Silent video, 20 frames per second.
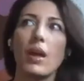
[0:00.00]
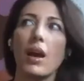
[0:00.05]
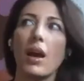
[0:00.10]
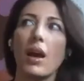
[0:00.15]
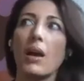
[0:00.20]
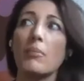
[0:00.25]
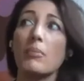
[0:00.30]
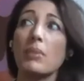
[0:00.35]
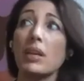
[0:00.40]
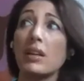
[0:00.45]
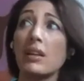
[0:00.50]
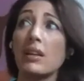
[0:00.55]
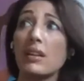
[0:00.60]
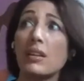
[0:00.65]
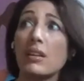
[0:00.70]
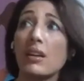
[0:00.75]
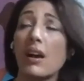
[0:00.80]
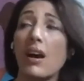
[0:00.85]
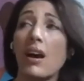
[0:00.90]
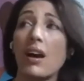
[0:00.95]
I mean,
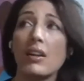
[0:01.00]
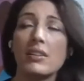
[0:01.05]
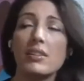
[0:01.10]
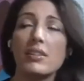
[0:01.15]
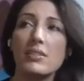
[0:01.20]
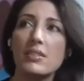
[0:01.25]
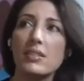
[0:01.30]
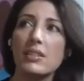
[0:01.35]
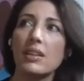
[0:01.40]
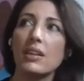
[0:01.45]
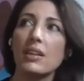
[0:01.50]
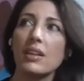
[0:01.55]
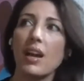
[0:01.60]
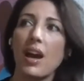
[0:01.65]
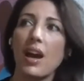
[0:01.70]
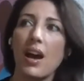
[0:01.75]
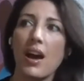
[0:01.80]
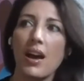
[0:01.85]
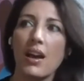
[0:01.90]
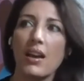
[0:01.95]
honestly,
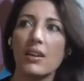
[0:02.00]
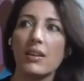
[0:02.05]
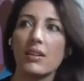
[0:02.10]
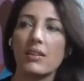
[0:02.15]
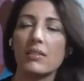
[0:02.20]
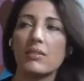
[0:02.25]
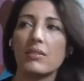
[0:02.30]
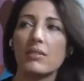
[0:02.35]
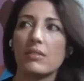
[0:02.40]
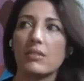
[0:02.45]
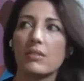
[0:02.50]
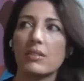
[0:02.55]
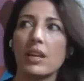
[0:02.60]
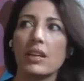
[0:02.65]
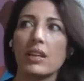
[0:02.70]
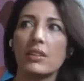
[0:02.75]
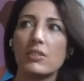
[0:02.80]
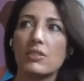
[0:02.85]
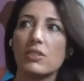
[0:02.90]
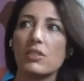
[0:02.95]
I
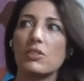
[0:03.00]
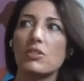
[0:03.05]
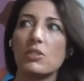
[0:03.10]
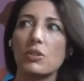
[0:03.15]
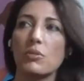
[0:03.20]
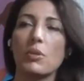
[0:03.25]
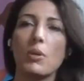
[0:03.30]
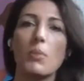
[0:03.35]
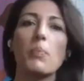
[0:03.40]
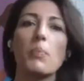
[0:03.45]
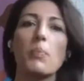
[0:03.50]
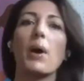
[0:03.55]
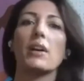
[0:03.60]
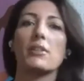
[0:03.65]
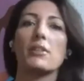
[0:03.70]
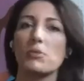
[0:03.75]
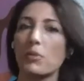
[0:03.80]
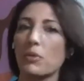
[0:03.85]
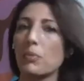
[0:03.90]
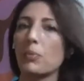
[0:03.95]
like to do the
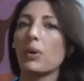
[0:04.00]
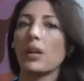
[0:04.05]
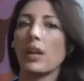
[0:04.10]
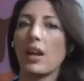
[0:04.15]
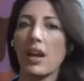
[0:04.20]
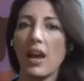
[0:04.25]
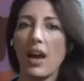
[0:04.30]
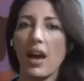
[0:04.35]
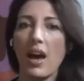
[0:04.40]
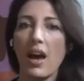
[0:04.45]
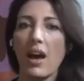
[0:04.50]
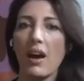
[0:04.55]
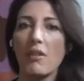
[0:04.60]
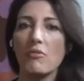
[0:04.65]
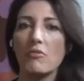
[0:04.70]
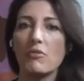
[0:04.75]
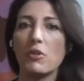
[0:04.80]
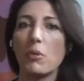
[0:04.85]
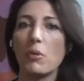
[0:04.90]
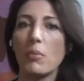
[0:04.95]
best with what I
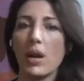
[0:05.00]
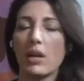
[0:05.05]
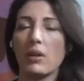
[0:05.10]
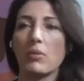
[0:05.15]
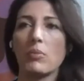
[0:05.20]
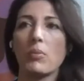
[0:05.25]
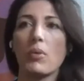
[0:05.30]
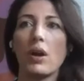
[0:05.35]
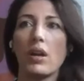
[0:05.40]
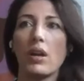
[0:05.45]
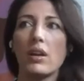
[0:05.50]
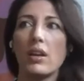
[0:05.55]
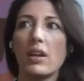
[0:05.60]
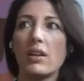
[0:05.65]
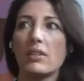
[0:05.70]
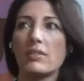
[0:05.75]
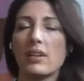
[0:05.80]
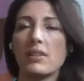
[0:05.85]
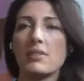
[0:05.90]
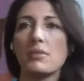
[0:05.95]
have, no matter what.
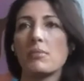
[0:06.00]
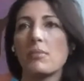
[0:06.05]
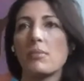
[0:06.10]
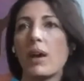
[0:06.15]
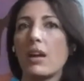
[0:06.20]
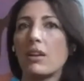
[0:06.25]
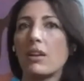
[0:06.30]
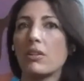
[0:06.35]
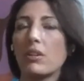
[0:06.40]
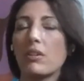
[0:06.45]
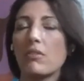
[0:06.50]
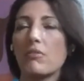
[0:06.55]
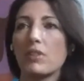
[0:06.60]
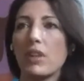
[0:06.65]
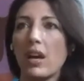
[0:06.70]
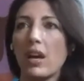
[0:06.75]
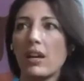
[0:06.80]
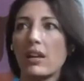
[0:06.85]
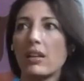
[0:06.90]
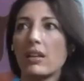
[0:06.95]
It doesn't matter if
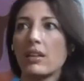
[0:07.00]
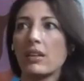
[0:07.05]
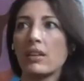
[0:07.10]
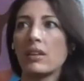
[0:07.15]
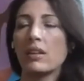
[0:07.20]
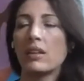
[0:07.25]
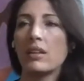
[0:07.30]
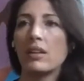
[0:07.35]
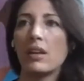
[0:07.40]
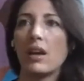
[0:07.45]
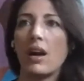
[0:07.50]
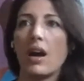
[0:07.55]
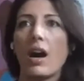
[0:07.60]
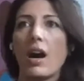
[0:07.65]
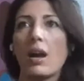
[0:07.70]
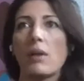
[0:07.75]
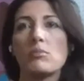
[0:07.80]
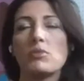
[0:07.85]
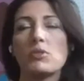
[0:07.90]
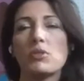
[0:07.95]
like
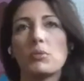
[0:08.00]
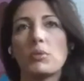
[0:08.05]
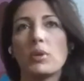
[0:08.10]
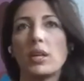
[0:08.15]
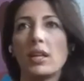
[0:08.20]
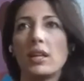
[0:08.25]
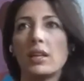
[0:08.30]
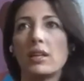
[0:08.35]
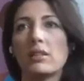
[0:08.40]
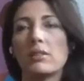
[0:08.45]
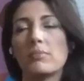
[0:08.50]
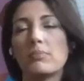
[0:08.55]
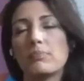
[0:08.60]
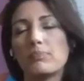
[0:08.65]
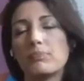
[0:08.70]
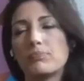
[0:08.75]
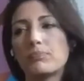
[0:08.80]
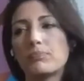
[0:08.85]
I'm doing,